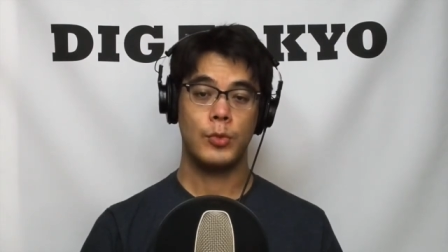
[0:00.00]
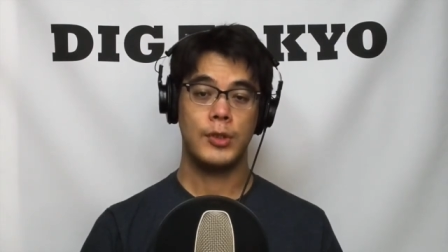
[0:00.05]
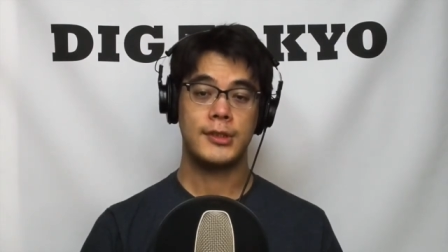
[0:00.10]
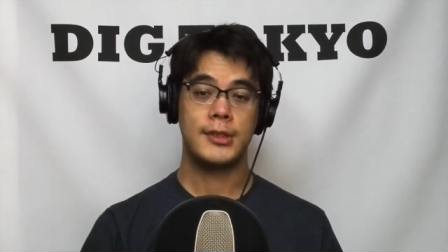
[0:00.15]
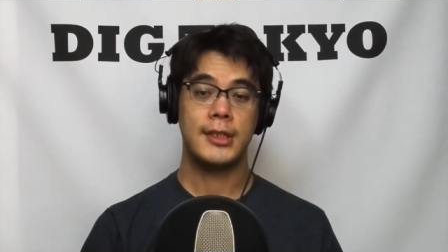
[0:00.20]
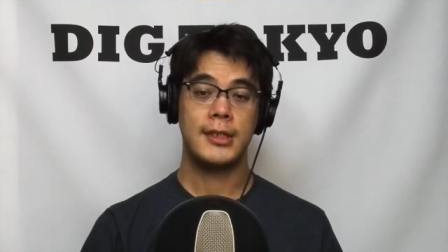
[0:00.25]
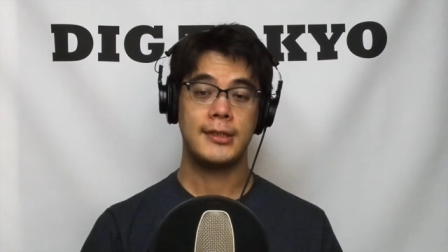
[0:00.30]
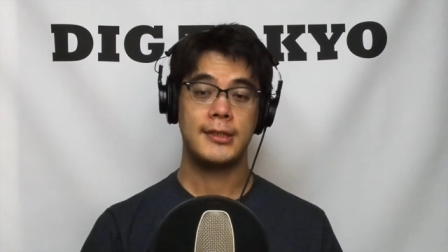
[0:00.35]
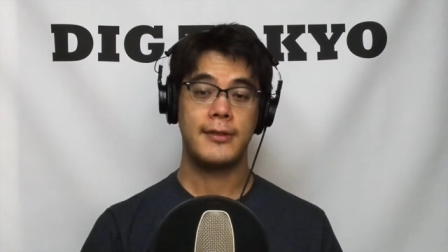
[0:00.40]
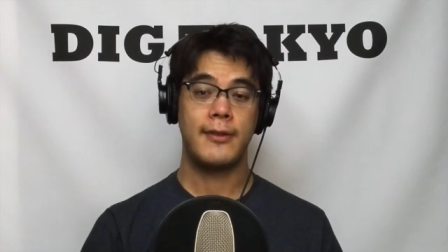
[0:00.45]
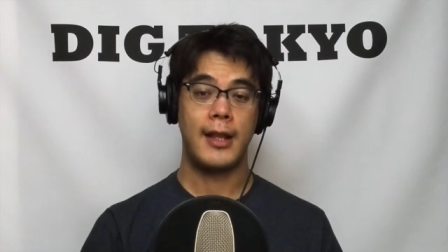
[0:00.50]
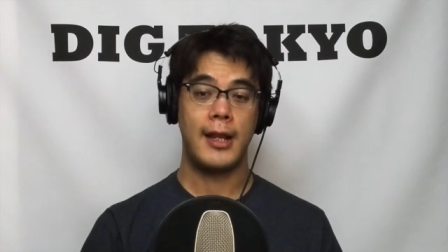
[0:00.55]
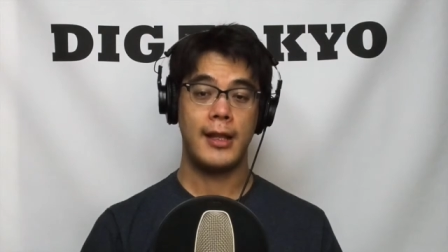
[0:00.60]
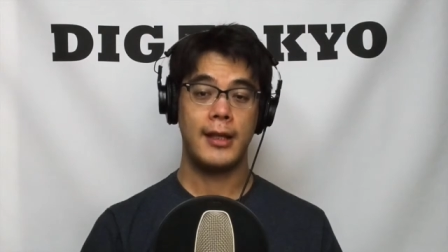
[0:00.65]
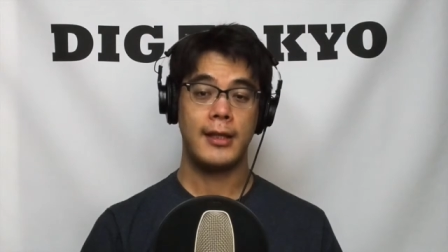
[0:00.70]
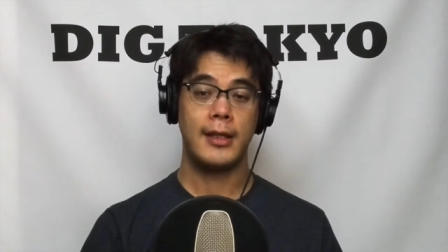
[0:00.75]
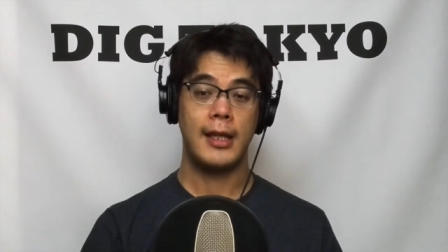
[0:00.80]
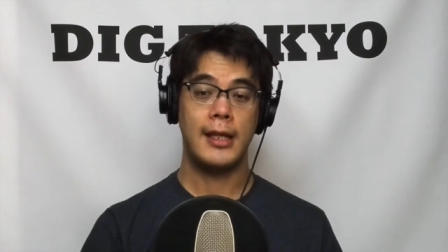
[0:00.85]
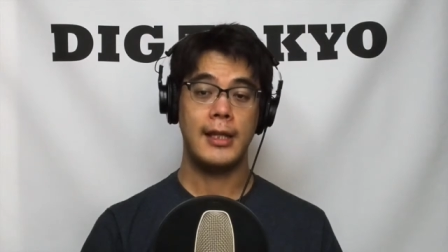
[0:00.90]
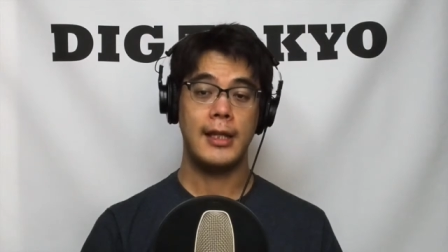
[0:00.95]
was an
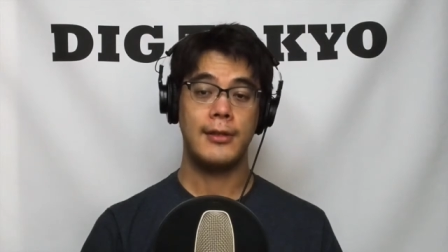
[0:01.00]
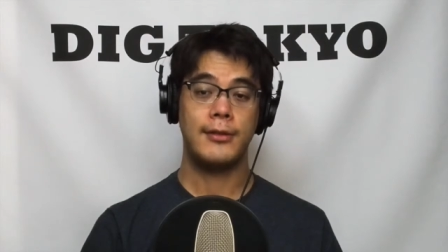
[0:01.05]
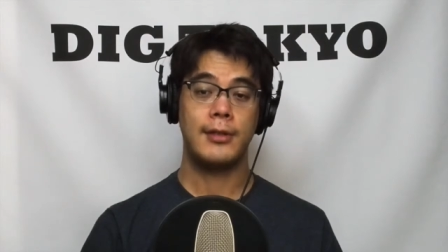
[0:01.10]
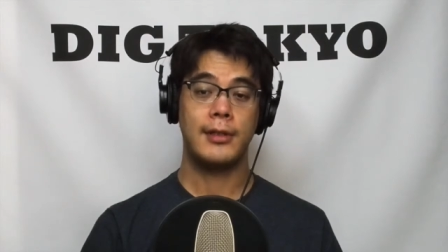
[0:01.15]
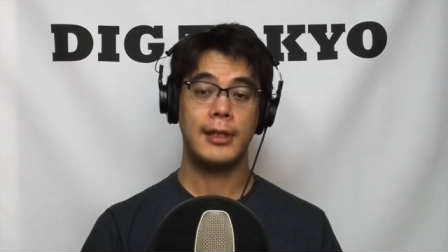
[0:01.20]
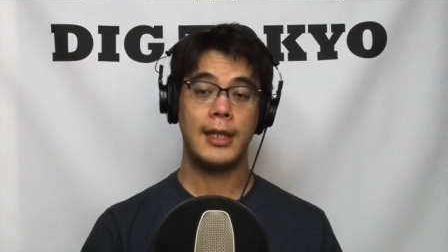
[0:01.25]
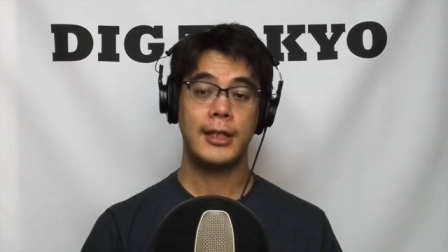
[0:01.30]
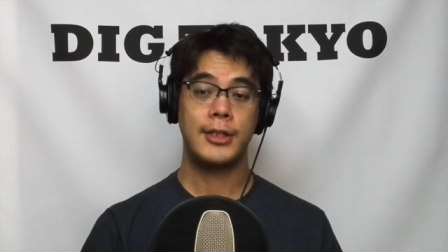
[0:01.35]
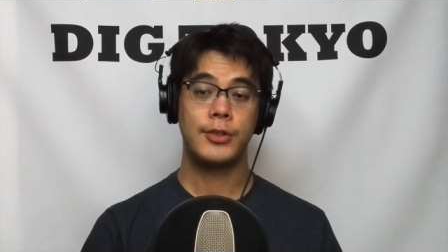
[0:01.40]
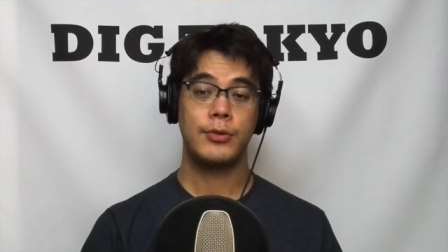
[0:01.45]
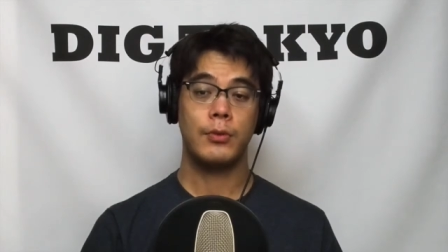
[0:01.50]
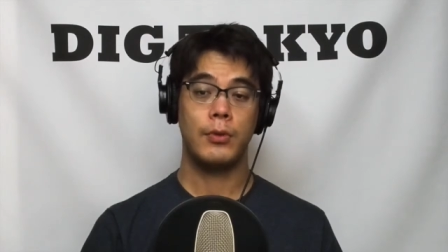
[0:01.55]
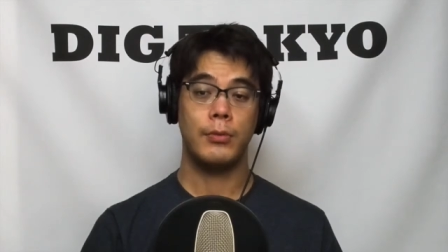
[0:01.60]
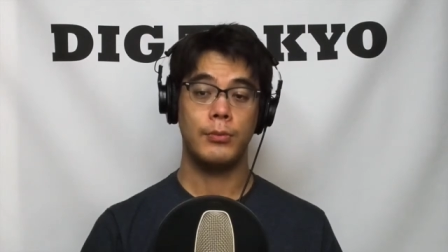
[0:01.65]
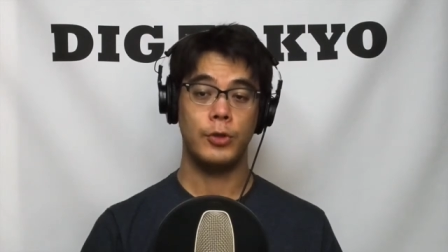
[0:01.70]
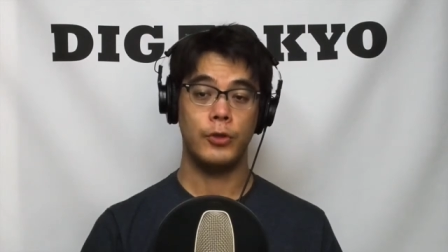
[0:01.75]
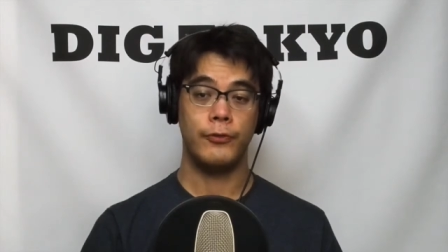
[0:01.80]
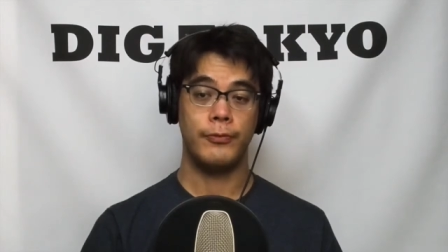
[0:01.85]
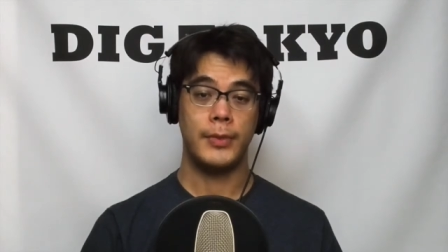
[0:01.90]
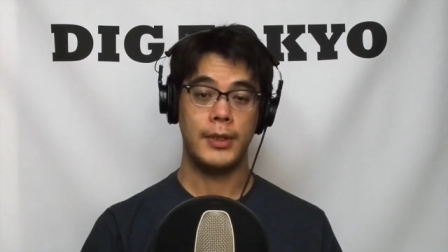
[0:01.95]
aesthetic and intellectual
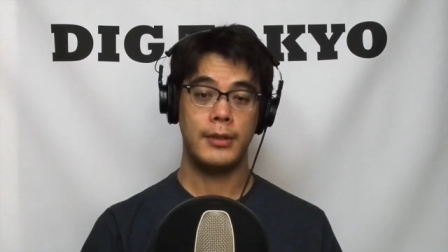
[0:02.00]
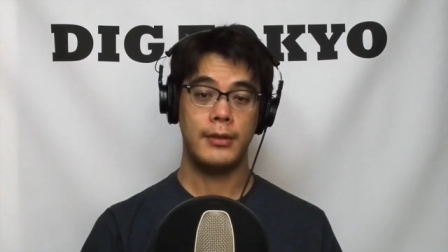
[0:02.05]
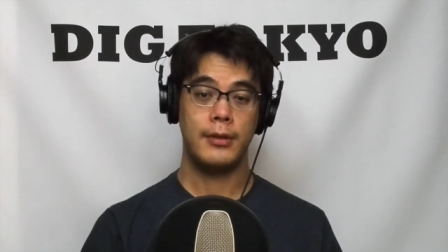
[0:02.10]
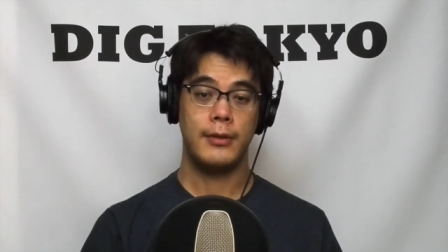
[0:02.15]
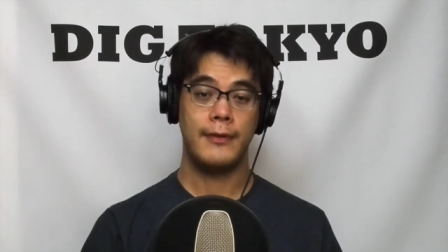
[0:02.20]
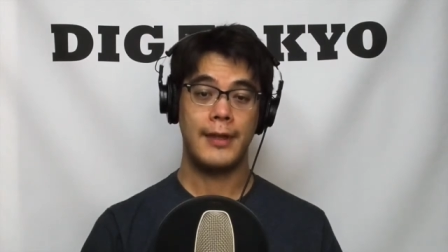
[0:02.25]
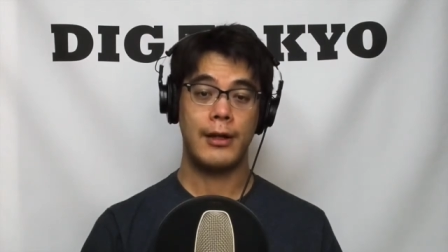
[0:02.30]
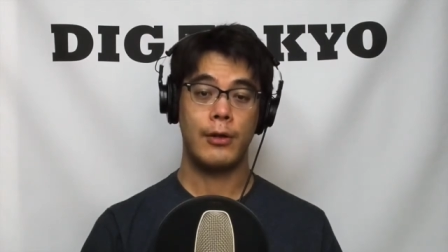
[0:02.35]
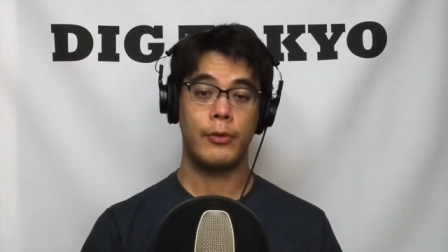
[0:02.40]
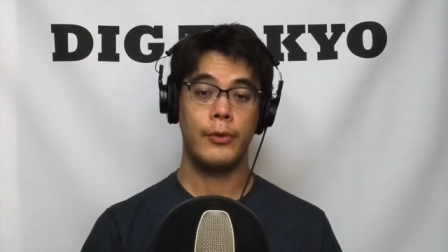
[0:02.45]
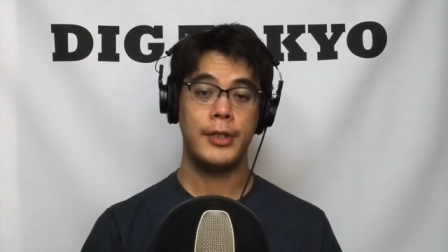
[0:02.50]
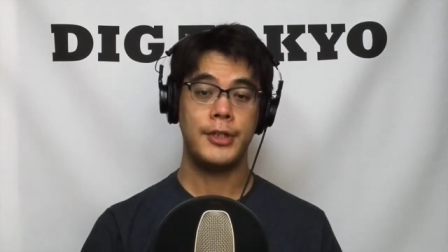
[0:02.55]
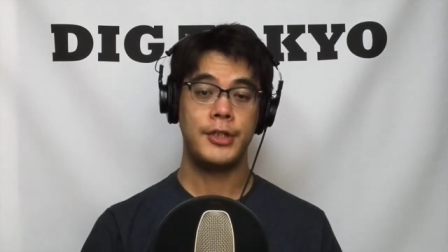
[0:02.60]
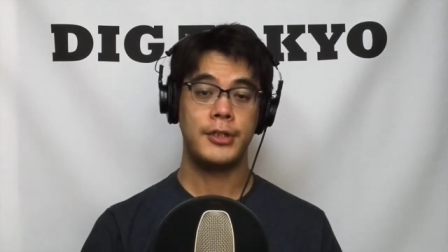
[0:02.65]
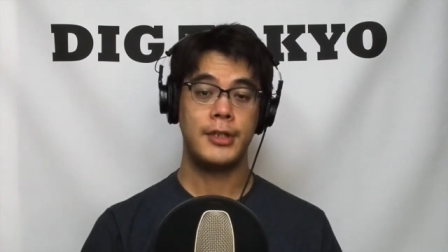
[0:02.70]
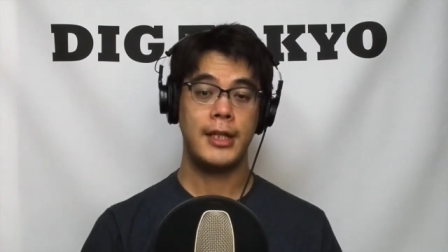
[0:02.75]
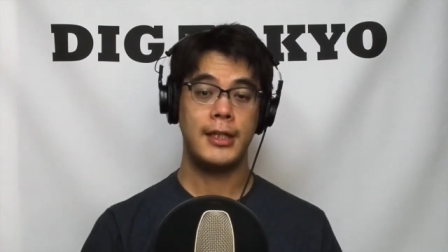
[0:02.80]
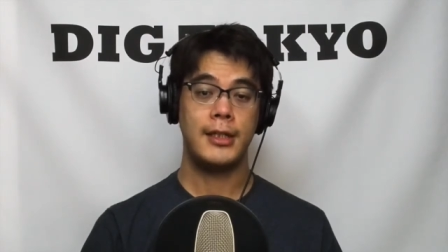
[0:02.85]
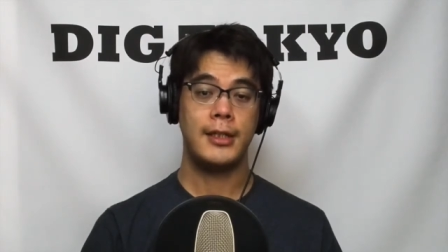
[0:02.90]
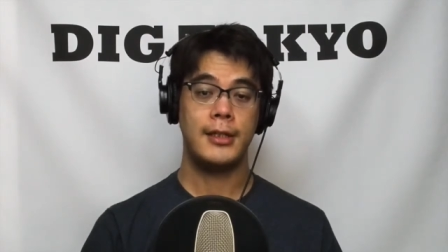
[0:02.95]
movement that
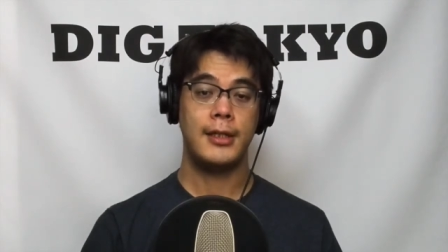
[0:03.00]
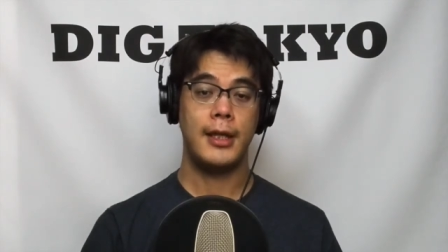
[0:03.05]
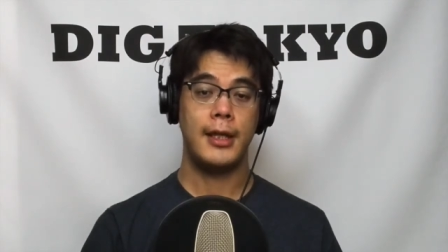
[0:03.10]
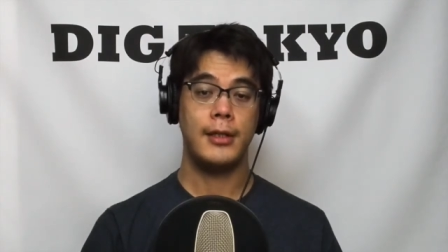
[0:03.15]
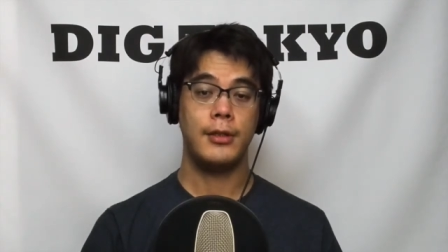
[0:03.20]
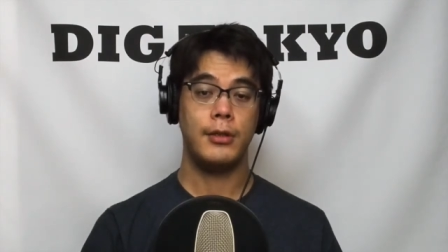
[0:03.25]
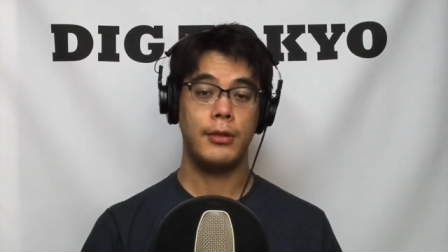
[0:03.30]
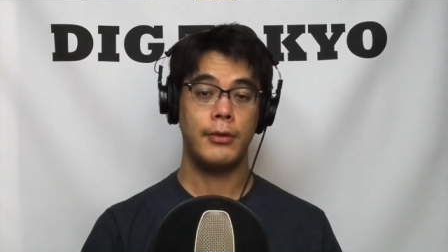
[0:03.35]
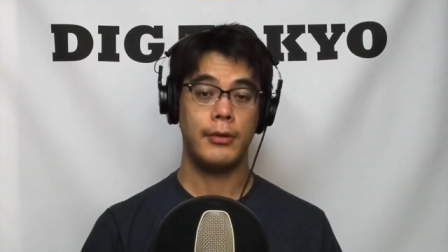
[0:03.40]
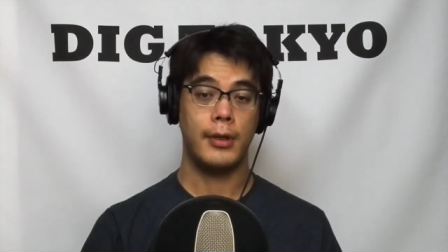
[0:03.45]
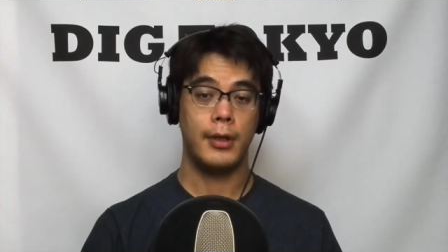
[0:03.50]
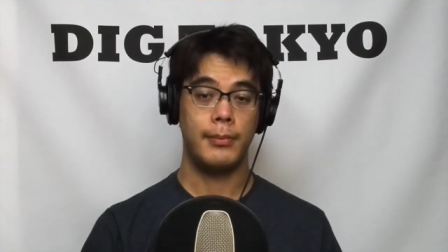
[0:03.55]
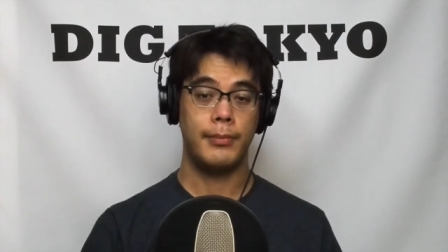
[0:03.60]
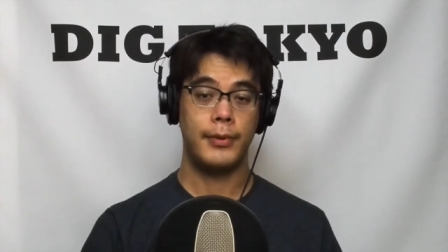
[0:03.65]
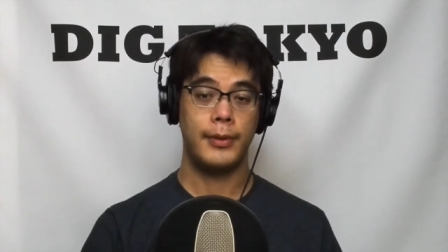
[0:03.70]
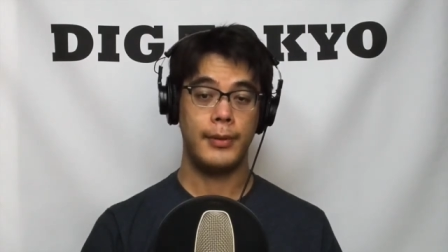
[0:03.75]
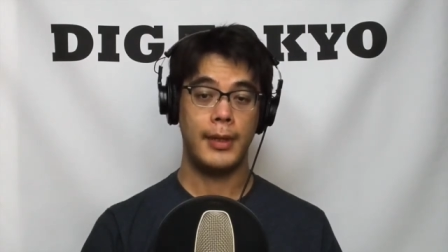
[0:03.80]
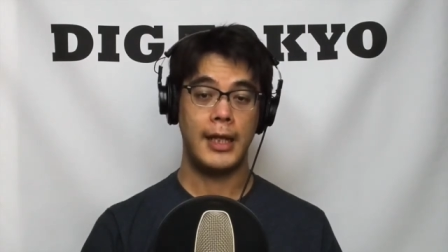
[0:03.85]
originated in Europe